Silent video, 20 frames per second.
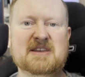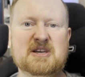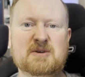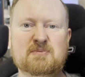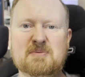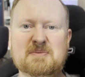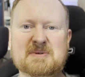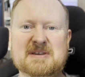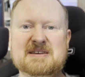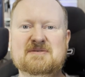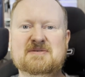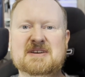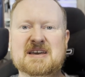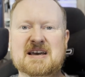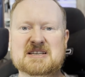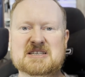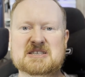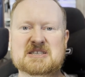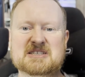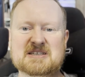You could probably even
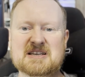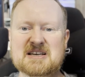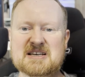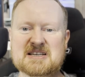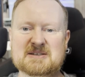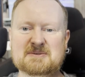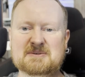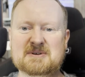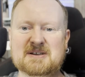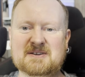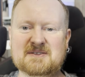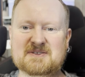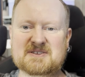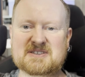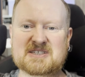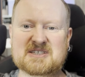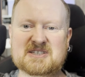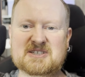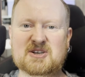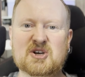get some kind of
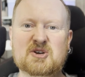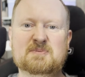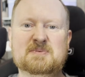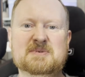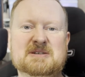scoop